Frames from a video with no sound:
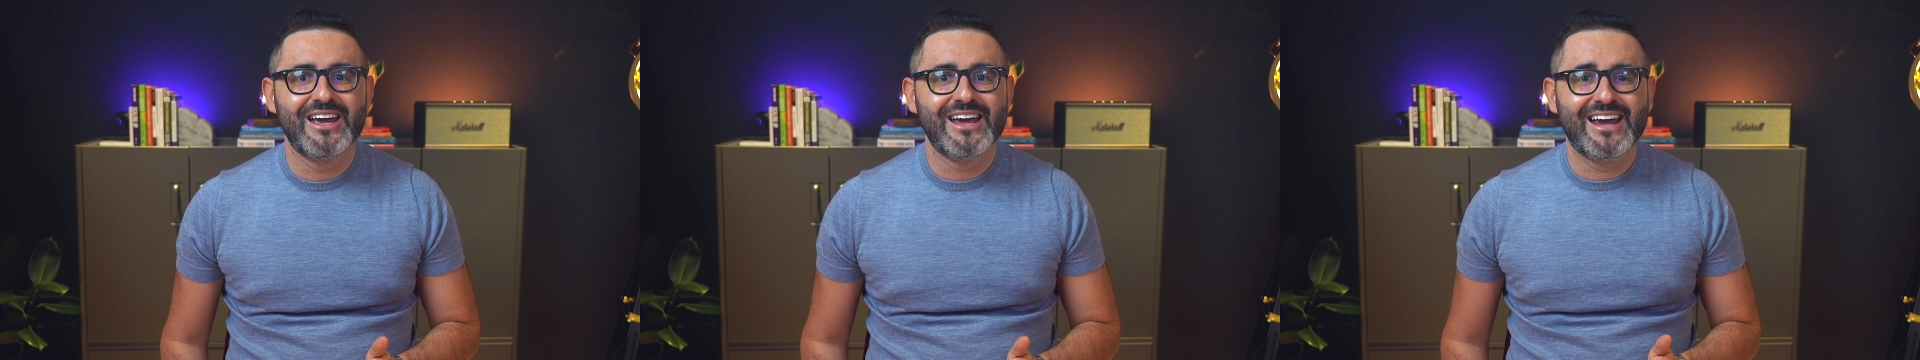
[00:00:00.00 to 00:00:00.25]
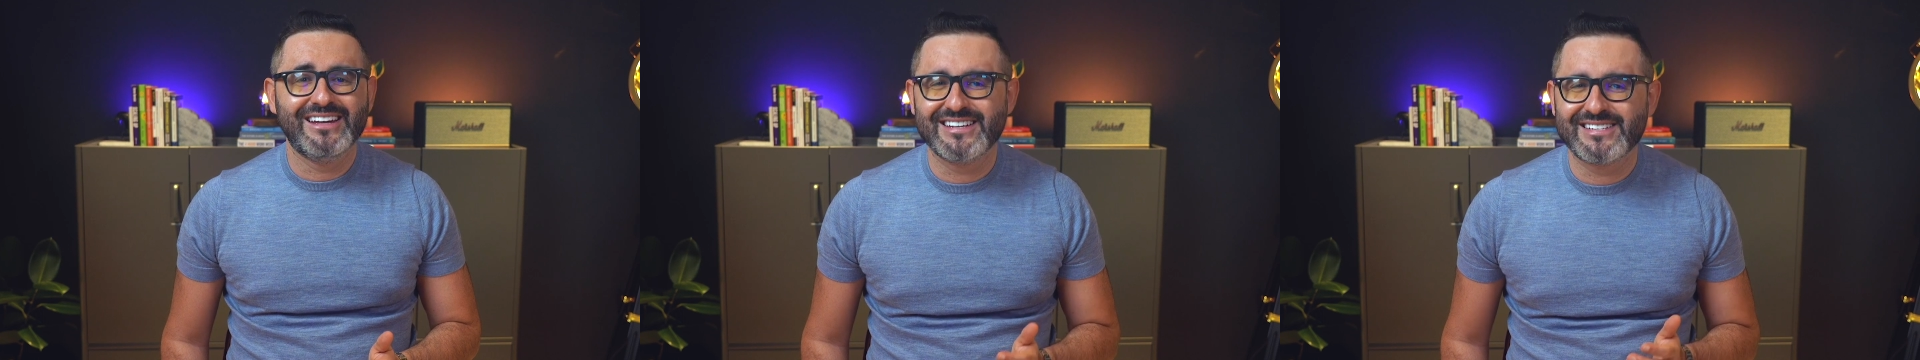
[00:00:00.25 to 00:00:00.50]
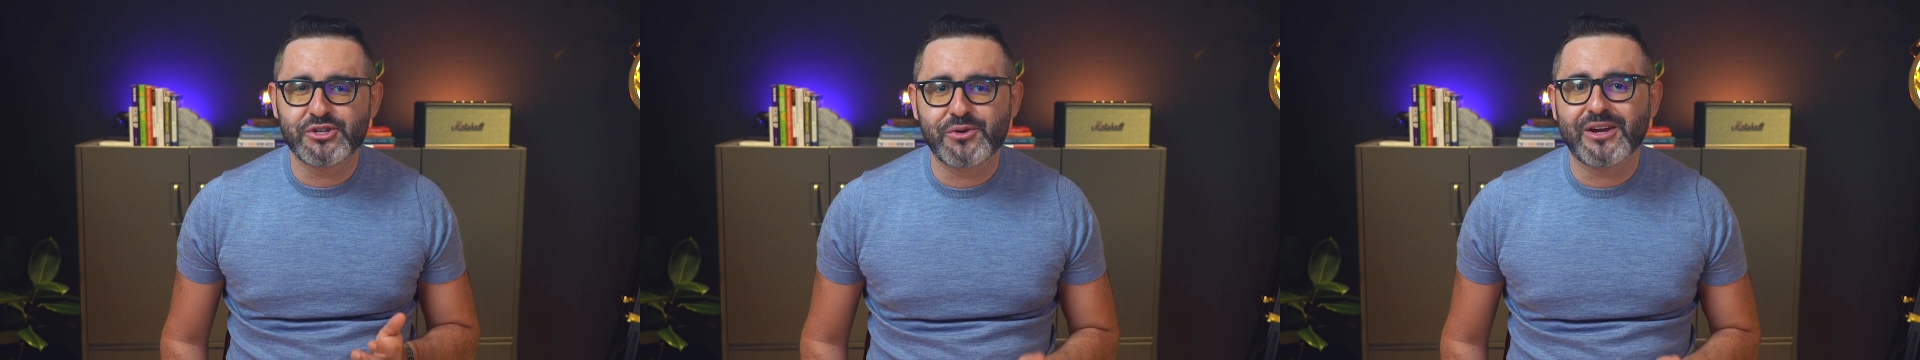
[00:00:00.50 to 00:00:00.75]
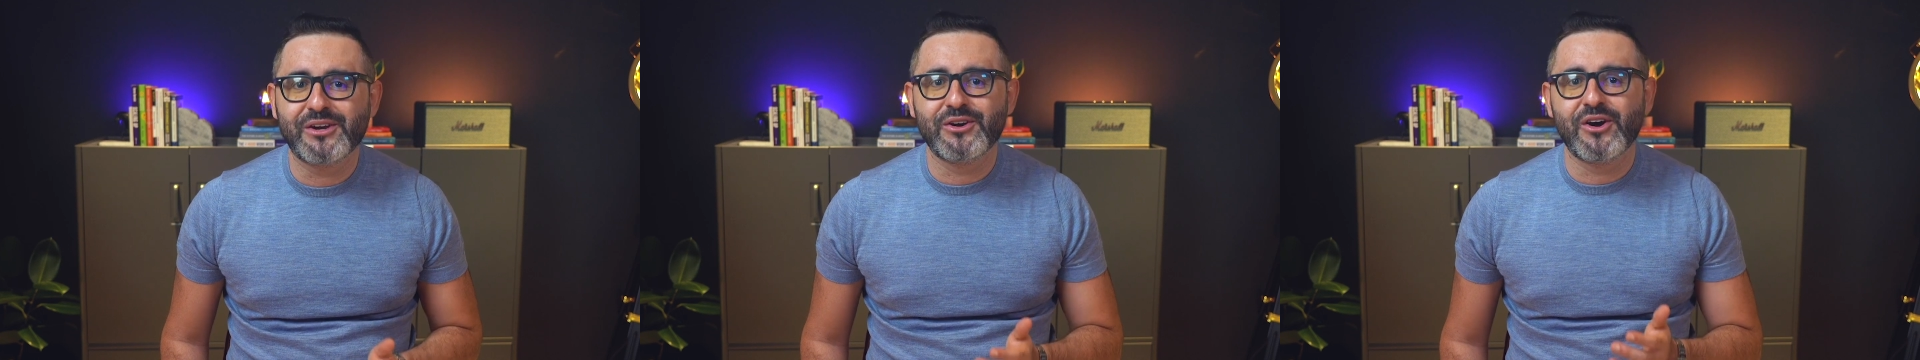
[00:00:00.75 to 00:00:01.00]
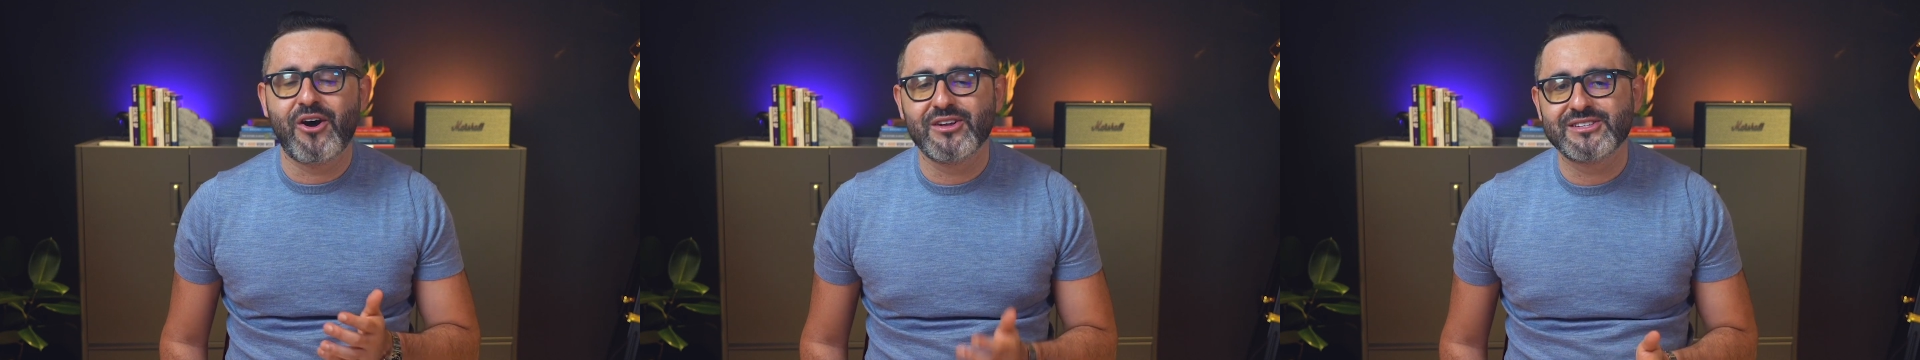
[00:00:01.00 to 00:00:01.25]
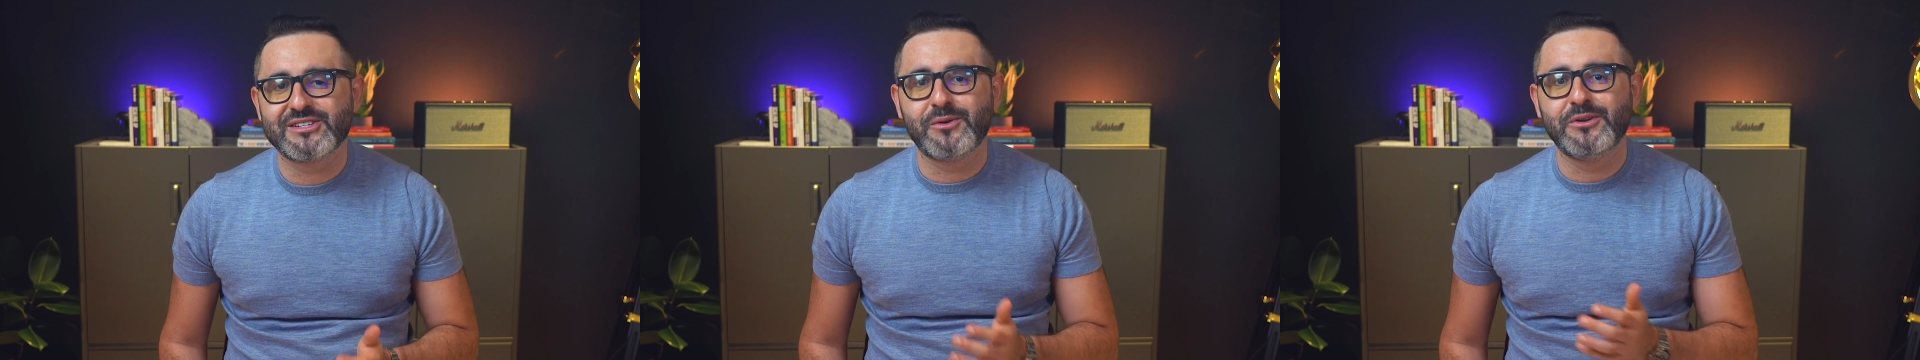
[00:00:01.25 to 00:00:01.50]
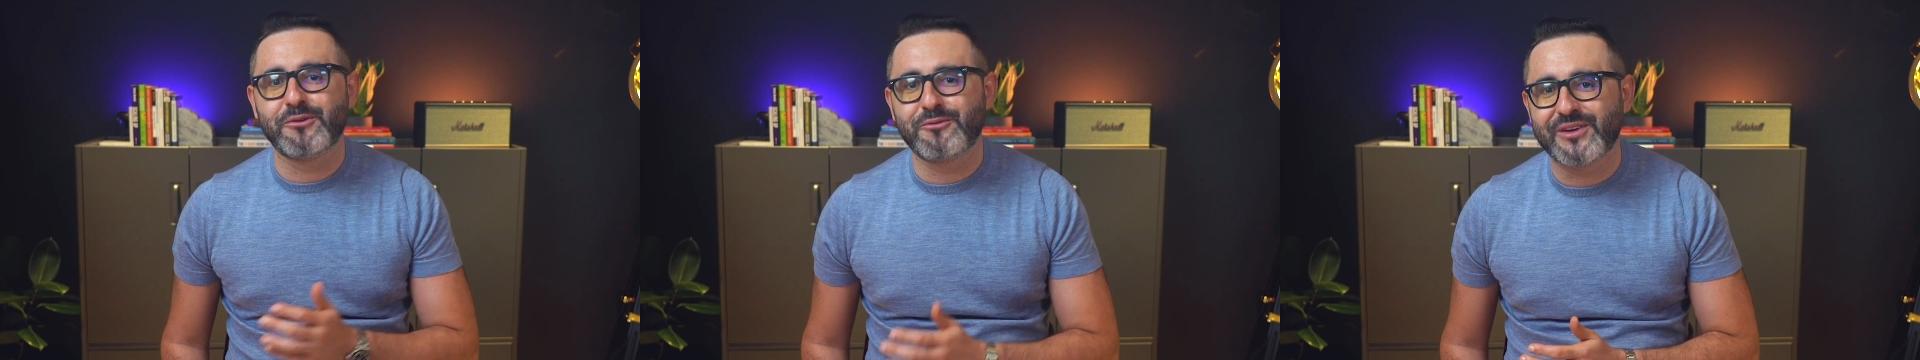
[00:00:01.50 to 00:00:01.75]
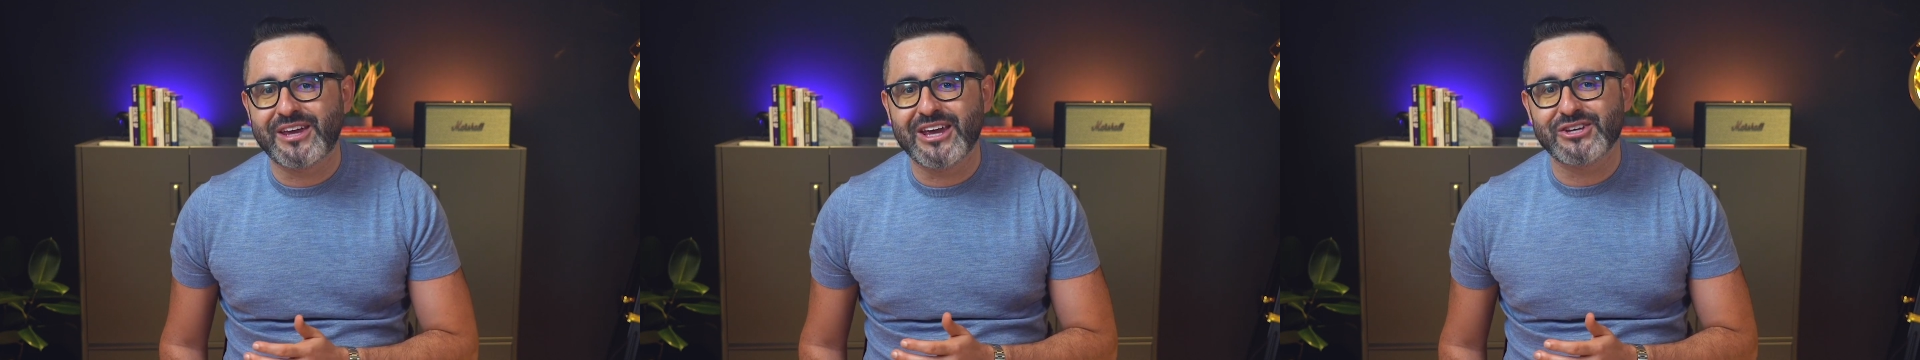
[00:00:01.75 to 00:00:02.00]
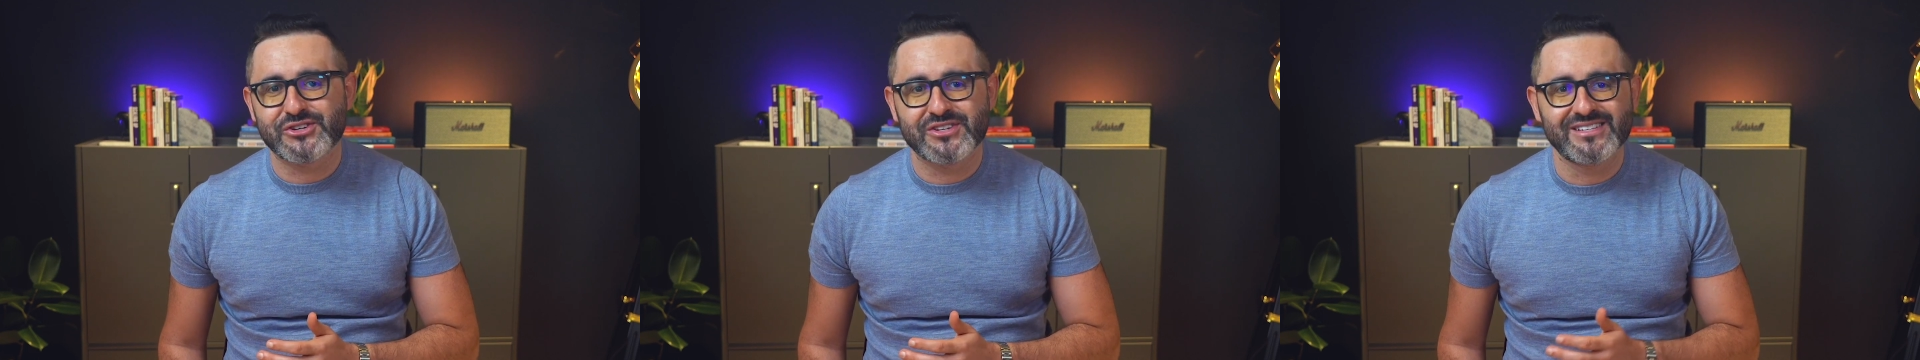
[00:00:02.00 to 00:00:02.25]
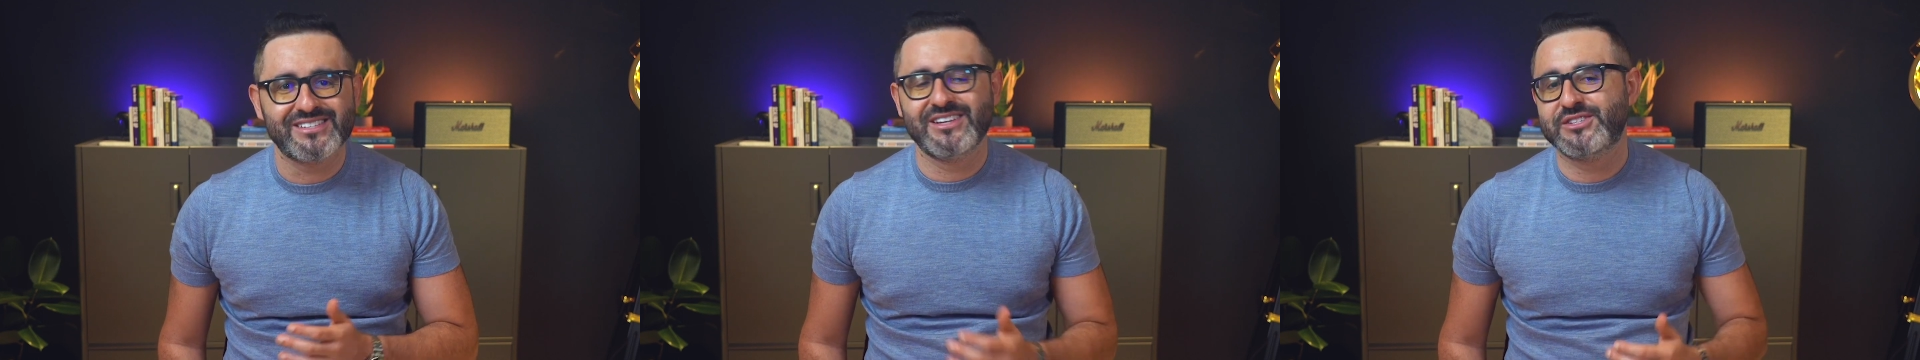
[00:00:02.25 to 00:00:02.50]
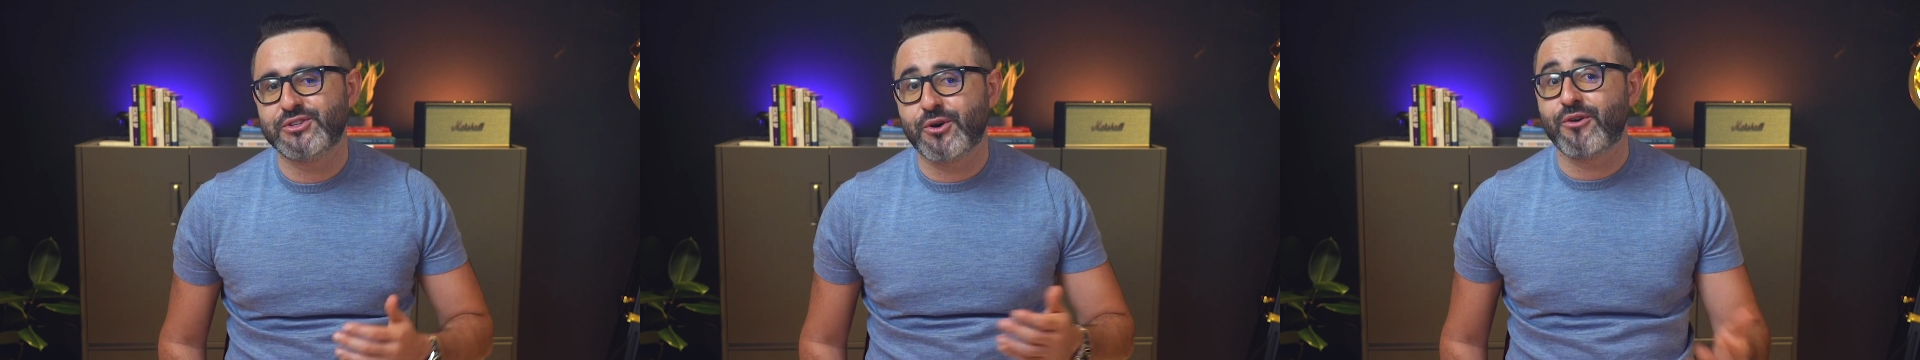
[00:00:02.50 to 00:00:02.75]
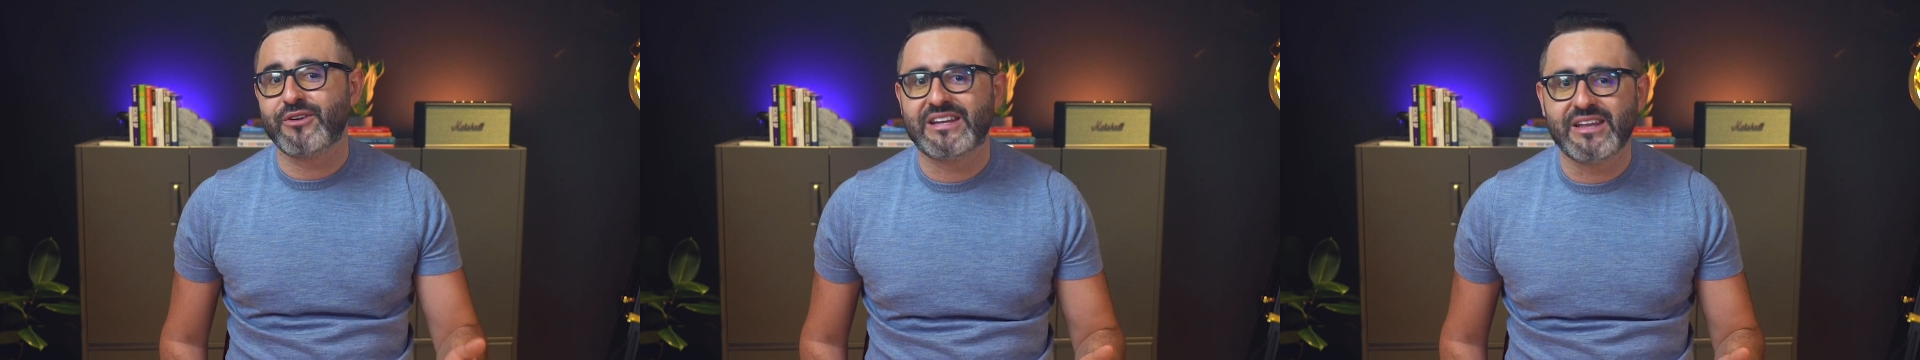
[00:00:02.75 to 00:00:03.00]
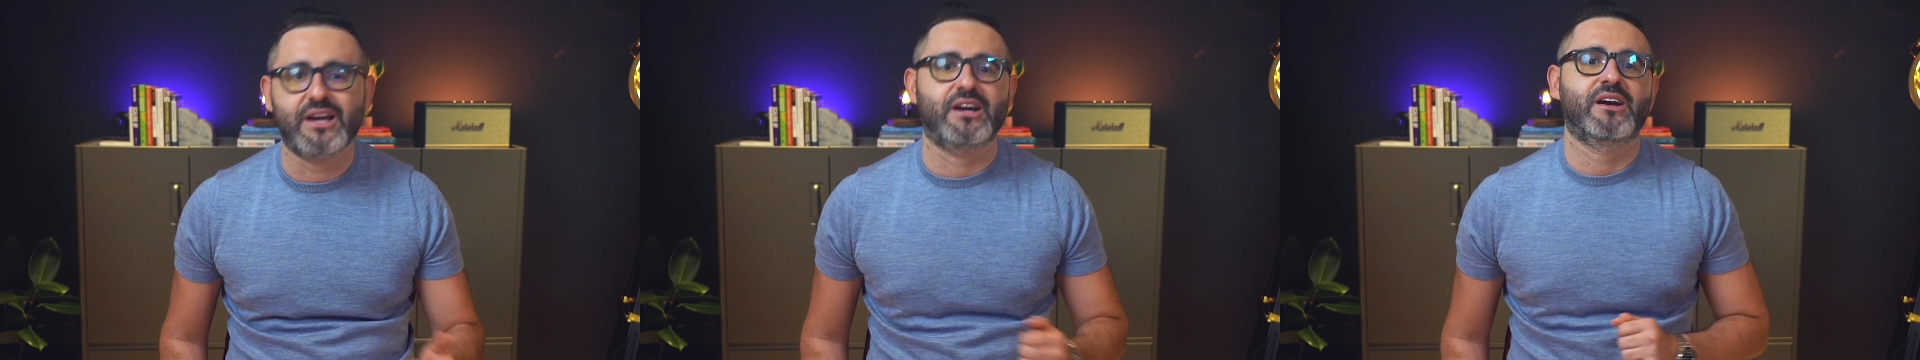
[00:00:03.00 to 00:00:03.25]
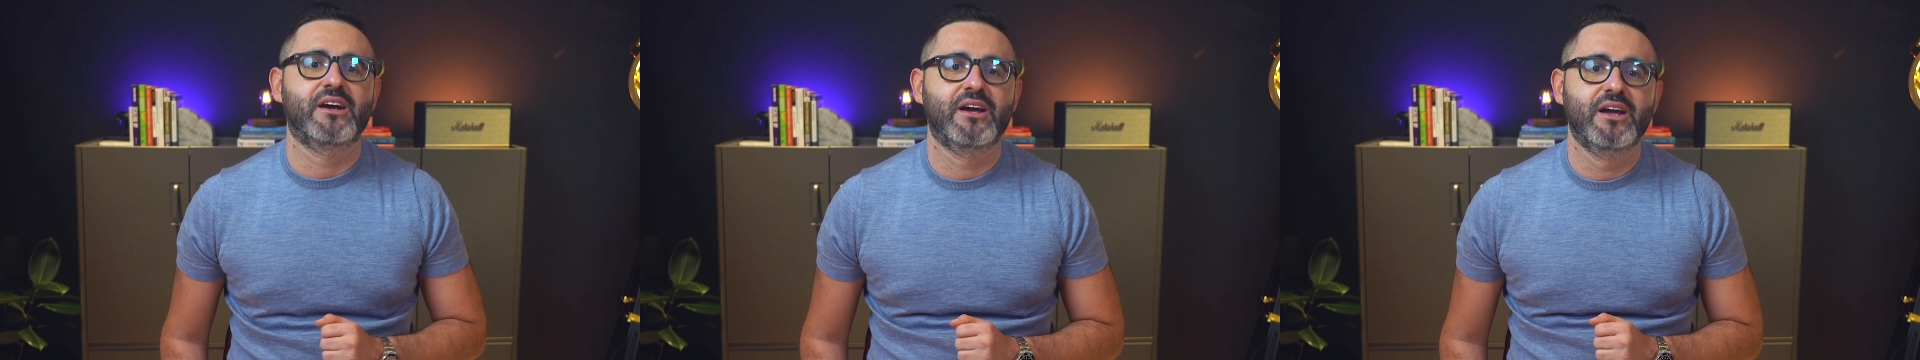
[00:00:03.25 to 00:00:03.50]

it doesn't trigger on-screen notifications since you're already there.